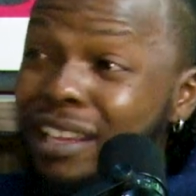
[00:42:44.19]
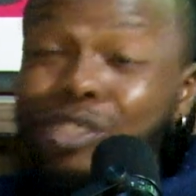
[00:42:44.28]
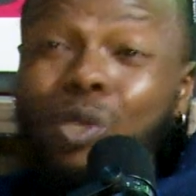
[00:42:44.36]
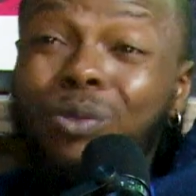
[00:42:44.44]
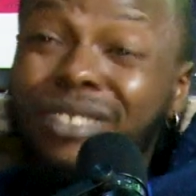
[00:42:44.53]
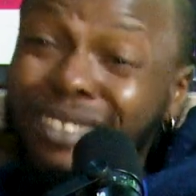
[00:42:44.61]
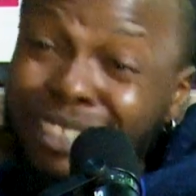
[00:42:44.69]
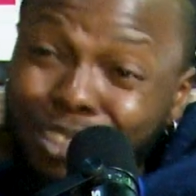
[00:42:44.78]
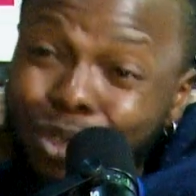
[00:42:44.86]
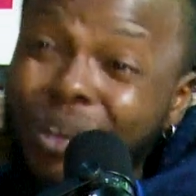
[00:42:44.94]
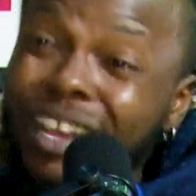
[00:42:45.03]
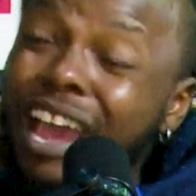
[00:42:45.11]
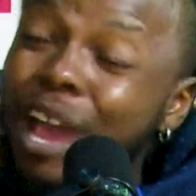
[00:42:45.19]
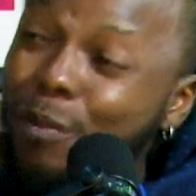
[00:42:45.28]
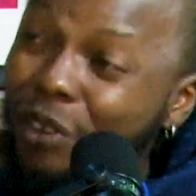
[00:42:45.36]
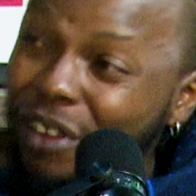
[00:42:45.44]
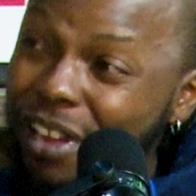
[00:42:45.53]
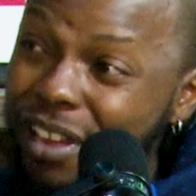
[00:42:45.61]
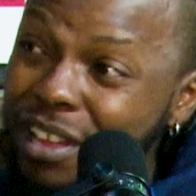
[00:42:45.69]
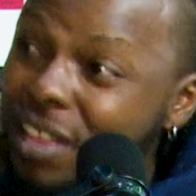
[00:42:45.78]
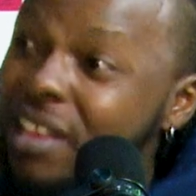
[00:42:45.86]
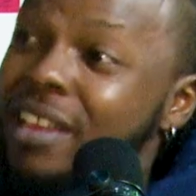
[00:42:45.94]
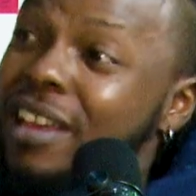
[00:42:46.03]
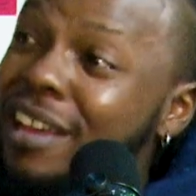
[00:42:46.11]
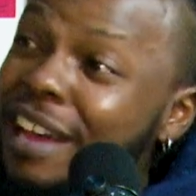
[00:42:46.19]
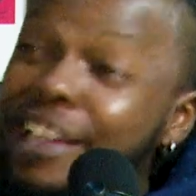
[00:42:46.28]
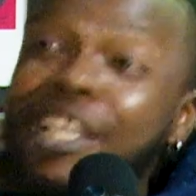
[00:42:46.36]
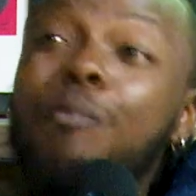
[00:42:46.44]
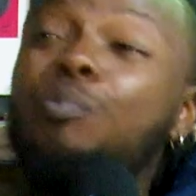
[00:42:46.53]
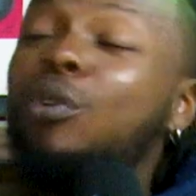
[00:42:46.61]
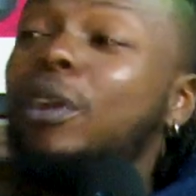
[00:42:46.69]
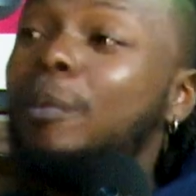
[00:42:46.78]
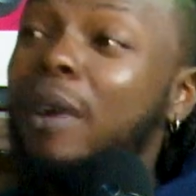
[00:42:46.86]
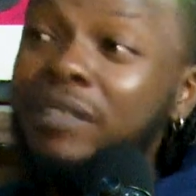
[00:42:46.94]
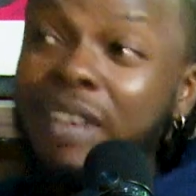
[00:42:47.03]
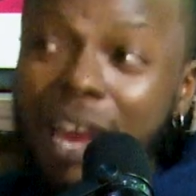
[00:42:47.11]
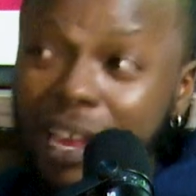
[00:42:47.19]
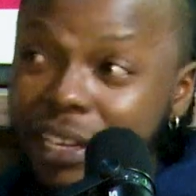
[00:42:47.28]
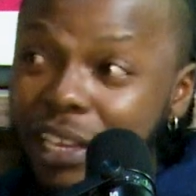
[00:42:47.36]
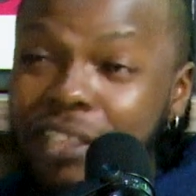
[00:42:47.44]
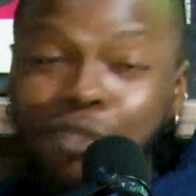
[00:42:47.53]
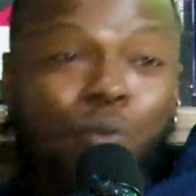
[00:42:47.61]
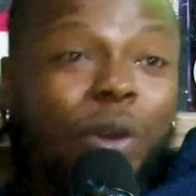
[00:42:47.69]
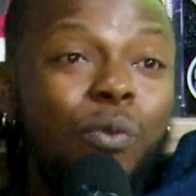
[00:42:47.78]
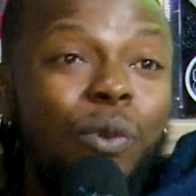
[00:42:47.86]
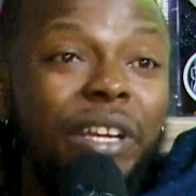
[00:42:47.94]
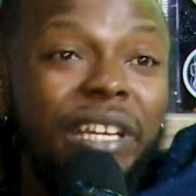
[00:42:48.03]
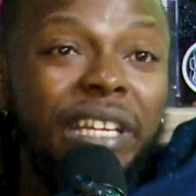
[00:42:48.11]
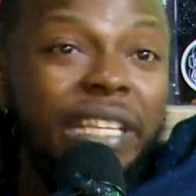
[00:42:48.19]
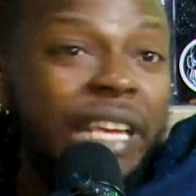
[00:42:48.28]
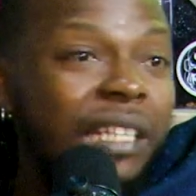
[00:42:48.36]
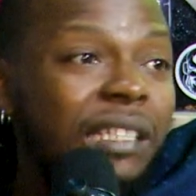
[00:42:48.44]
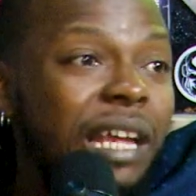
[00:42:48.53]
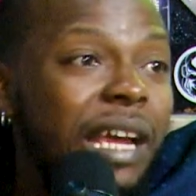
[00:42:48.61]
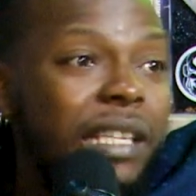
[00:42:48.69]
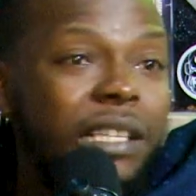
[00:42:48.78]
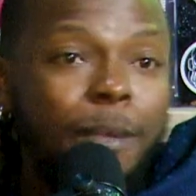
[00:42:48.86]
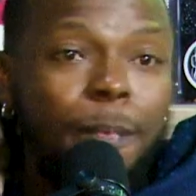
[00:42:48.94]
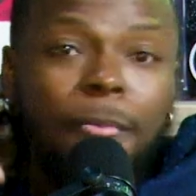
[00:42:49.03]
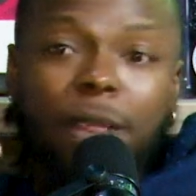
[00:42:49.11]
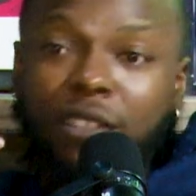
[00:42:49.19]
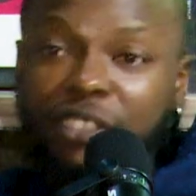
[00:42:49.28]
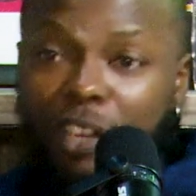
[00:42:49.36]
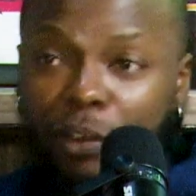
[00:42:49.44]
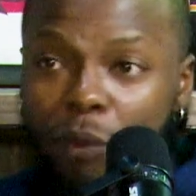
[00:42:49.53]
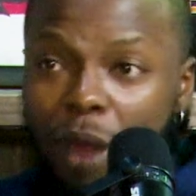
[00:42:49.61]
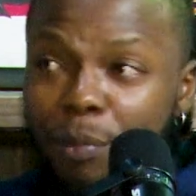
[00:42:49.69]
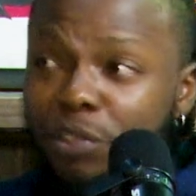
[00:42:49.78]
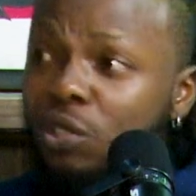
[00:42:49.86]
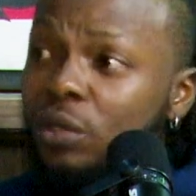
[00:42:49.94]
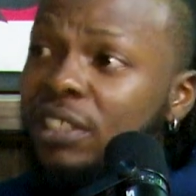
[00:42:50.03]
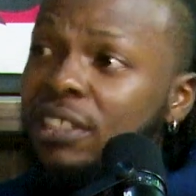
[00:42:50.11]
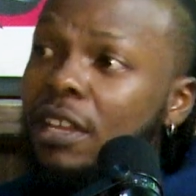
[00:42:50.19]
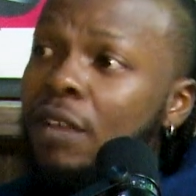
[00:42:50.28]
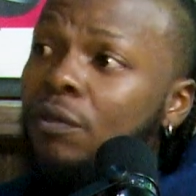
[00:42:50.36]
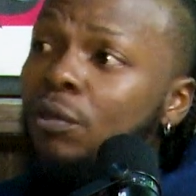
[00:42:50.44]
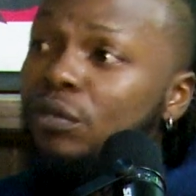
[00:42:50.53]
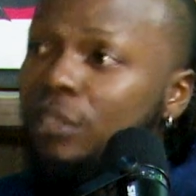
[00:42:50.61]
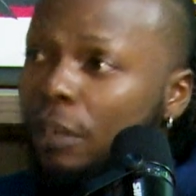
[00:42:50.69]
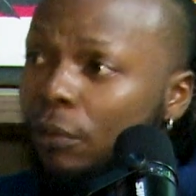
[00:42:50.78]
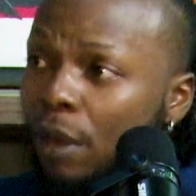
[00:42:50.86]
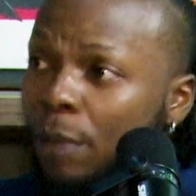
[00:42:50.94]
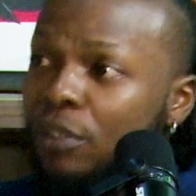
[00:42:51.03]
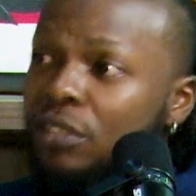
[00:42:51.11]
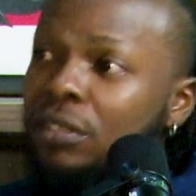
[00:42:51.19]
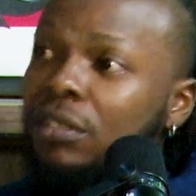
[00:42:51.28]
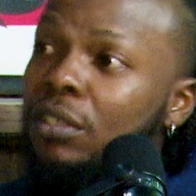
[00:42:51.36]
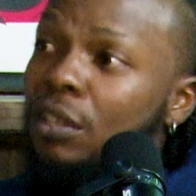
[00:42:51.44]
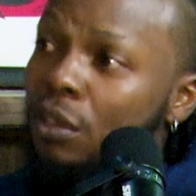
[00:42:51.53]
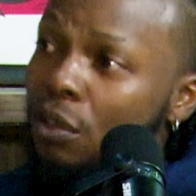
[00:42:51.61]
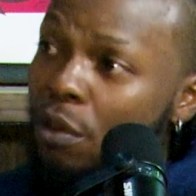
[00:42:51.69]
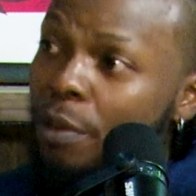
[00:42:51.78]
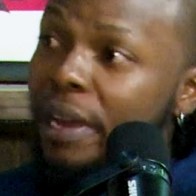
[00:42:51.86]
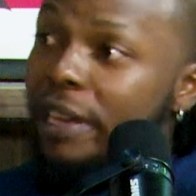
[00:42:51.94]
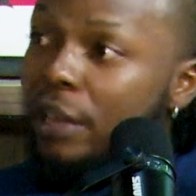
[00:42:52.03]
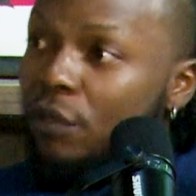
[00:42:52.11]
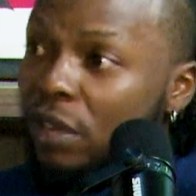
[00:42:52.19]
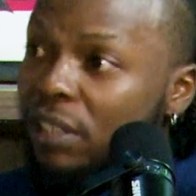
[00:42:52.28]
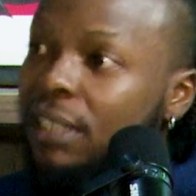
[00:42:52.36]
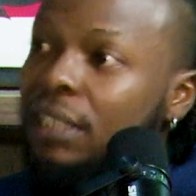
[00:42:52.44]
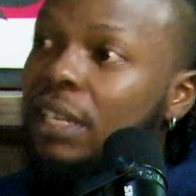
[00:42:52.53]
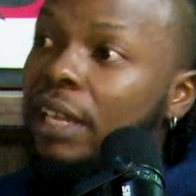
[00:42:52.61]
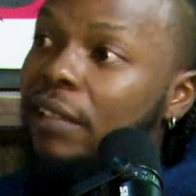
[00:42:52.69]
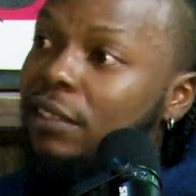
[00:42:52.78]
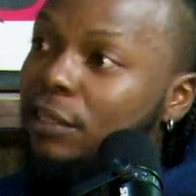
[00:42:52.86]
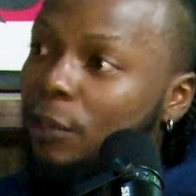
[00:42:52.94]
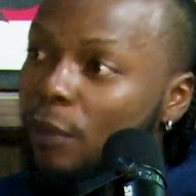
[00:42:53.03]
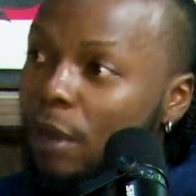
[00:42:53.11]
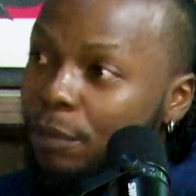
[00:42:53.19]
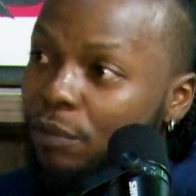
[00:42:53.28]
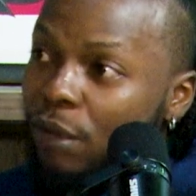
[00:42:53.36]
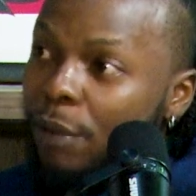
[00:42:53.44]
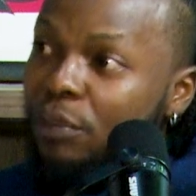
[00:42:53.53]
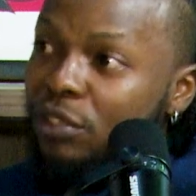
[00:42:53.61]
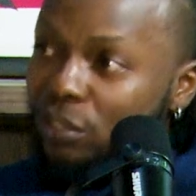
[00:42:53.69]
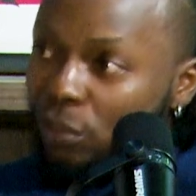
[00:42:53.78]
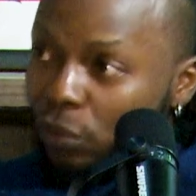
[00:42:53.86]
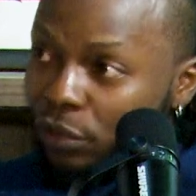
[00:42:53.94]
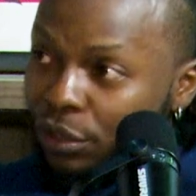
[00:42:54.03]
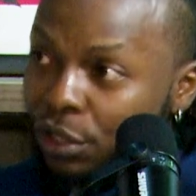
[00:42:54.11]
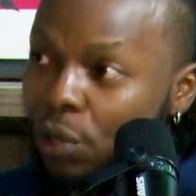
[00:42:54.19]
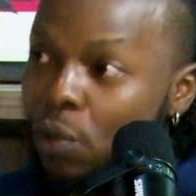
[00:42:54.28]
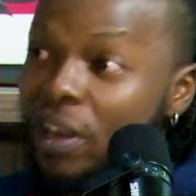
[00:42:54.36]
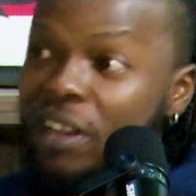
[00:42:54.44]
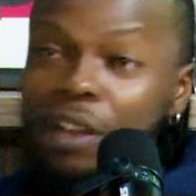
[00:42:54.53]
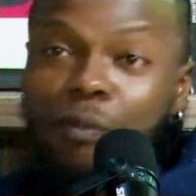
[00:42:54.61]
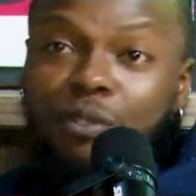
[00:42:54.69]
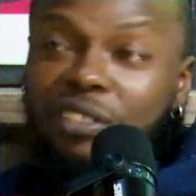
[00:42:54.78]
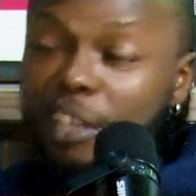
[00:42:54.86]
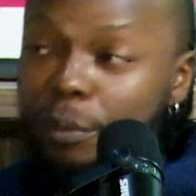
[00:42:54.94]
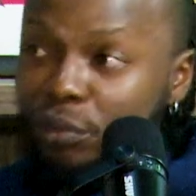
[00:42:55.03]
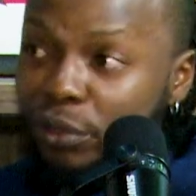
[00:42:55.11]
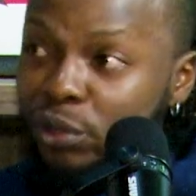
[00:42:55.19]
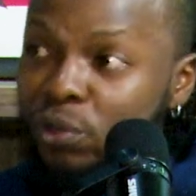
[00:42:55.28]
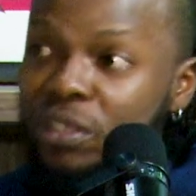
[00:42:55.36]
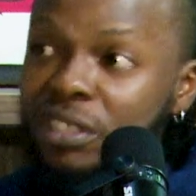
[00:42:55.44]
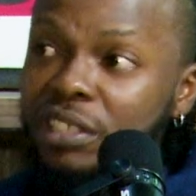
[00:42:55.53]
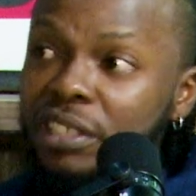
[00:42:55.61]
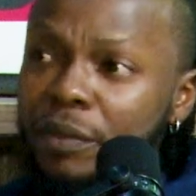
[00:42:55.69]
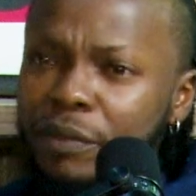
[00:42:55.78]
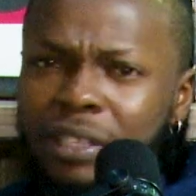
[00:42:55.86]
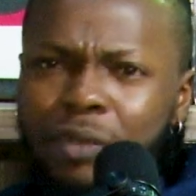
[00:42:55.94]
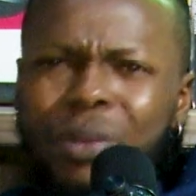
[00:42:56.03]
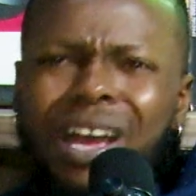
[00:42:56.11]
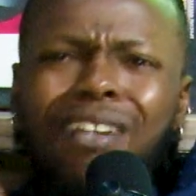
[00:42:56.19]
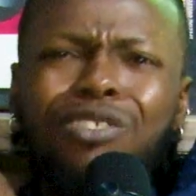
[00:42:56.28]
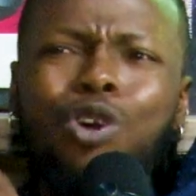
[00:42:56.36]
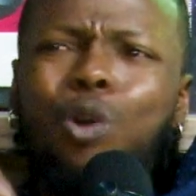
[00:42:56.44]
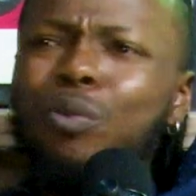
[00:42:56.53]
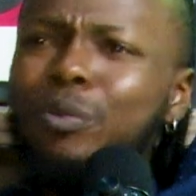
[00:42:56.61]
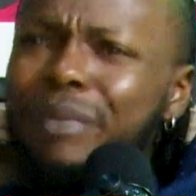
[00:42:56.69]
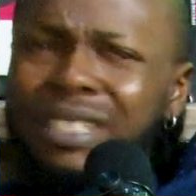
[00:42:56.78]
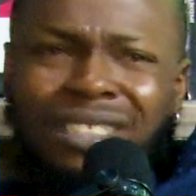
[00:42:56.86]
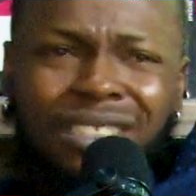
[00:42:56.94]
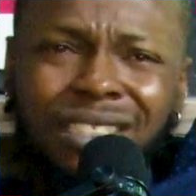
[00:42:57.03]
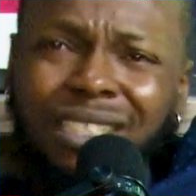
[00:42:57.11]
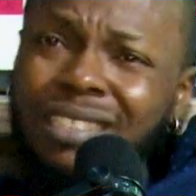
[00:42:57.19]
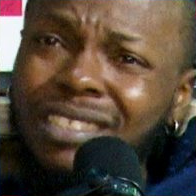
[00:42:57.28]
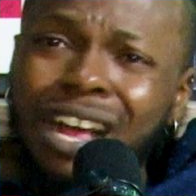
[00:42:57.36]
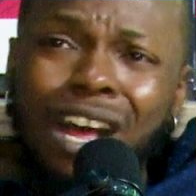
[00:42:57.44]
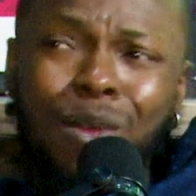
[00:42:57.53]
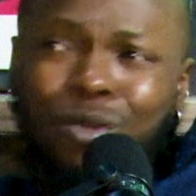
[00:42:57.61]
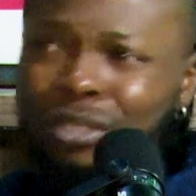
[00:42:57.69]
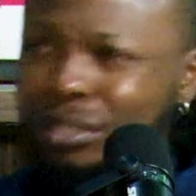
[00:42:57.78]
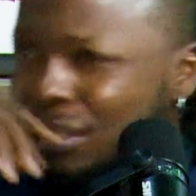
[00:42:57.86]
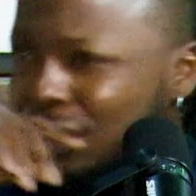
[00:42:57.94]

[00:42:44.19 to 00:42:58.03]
Is on camera. And he brought about the ideas where we're going to get like 10 rappers on his level, 10 rappers on my level as a then, 10 rappers on the lower level, 10 producers and everything. We had couple meetings in his house,